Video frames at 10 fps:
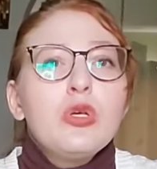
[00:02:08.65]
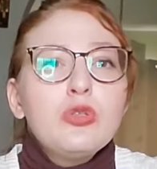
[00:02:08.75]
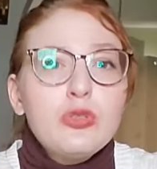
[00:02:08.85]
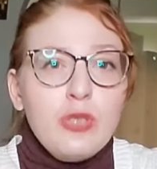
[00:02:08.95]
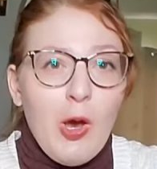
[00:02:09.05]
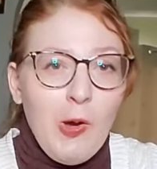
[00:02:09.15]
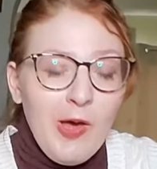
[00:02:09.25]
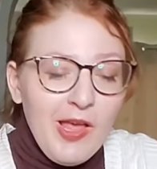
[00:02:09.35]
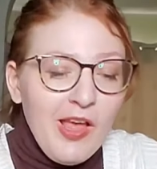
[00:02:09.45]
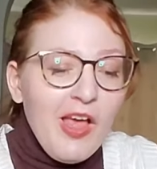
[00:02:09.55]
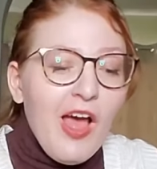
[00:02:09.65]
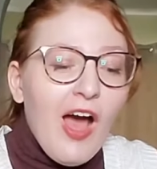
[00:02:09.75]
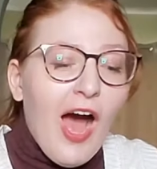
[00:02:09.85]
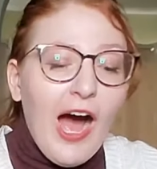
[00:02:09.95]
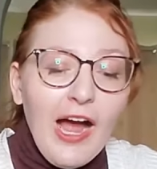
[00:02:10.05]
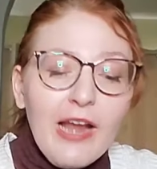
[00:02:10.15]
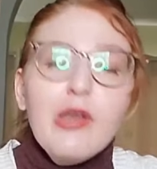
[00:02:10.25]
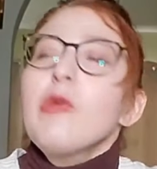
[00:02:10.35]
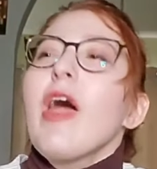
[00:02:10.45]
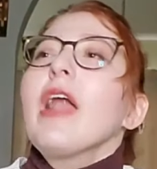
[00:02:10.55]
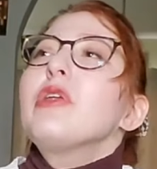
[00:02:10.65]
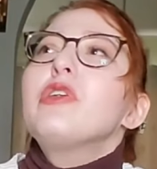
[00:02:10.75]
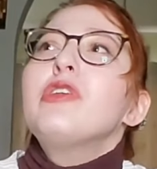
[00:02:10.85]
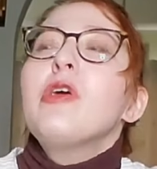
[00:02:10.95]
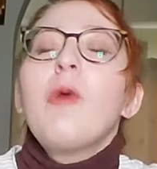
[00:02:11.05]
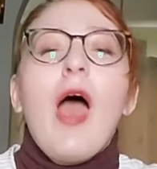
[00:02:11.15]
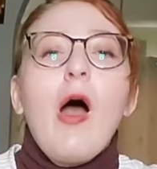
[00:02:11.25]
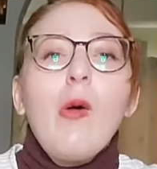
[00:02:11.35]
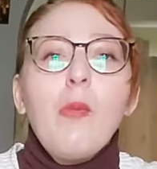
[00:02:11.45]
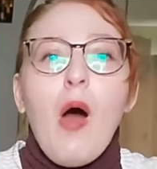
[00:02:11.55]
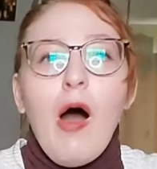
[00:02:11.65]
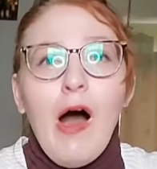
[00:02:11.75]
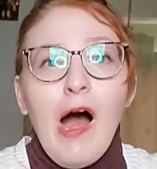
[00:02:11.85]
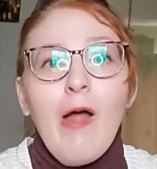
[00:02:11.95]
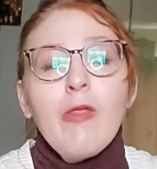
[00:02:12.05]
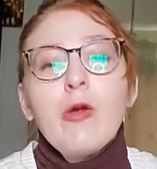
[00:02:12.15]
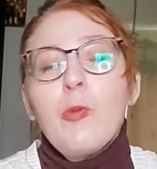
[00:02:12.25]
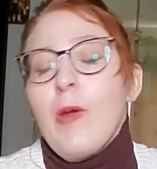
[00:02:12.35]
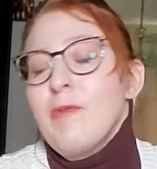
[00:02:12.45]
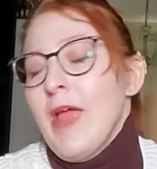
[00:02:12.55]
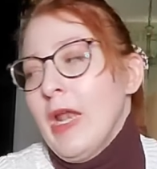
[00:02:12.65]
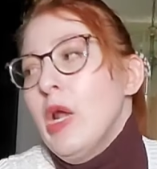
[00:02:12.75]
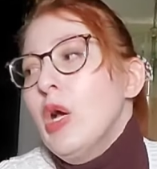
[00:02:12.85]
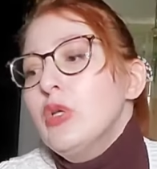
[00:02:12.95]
So I do that to help other women